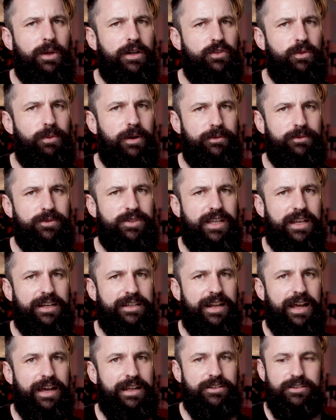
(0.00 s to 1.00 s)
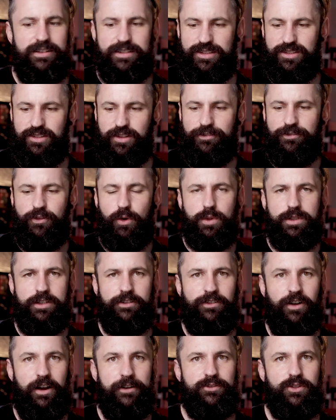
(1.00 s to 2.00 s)
well if you buy them secondhand. This is the
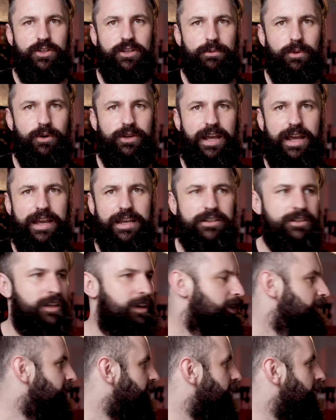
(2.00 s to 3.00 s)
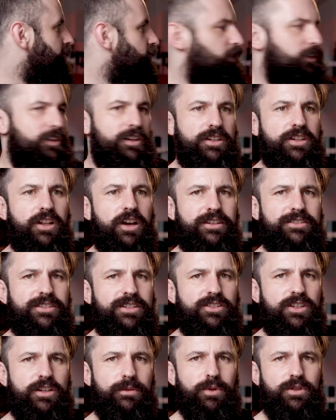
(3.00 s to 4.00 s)
45 2.8, and I've got the
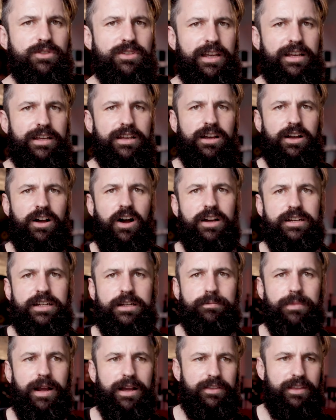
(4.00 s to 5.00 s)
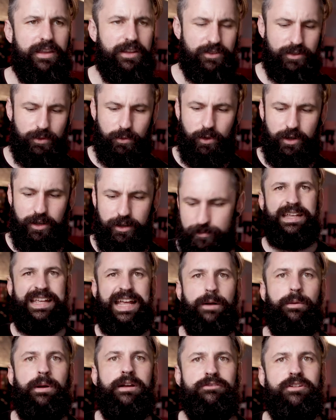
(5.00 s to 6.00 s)
92.8 hiding back there somewhere.
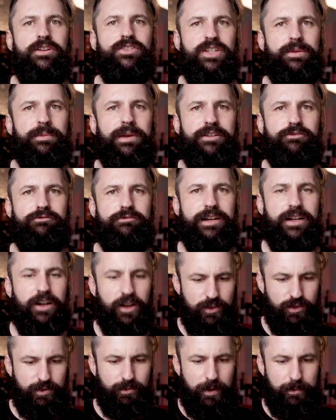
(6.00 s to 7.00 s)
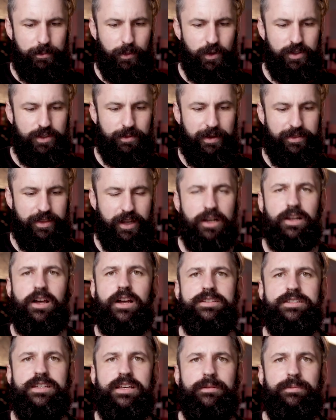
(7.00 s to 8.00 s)
However, as you may have realized from my point about the
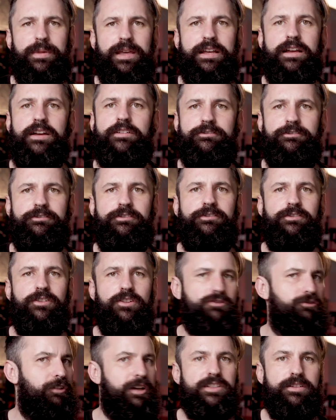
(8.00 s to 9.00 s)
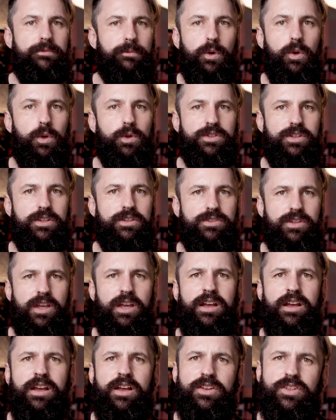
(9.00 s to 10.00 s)
lighting being of great importance,
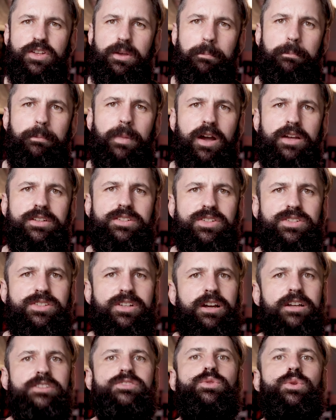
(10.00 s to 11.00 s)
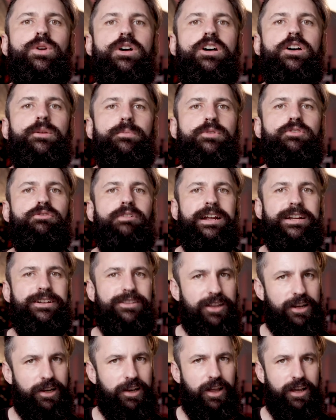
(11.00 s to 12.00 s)
you might decide to upgrade
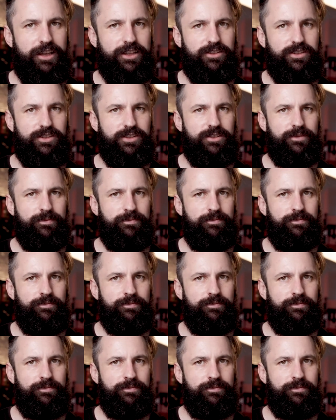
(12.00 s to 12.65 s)
the lights.